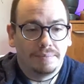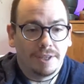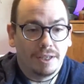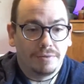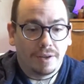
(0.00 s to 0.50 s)

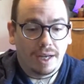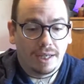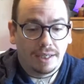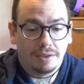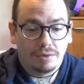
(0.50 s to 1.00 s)
If
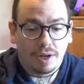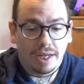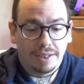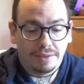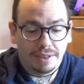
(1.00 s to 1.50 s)
I try
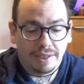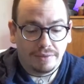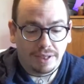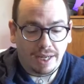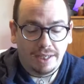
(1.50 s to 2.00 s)
and give
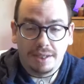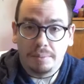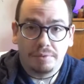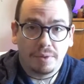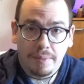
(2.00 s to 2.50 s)
it any type
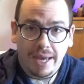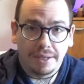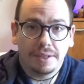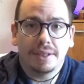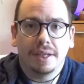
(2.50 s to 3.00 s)
of command,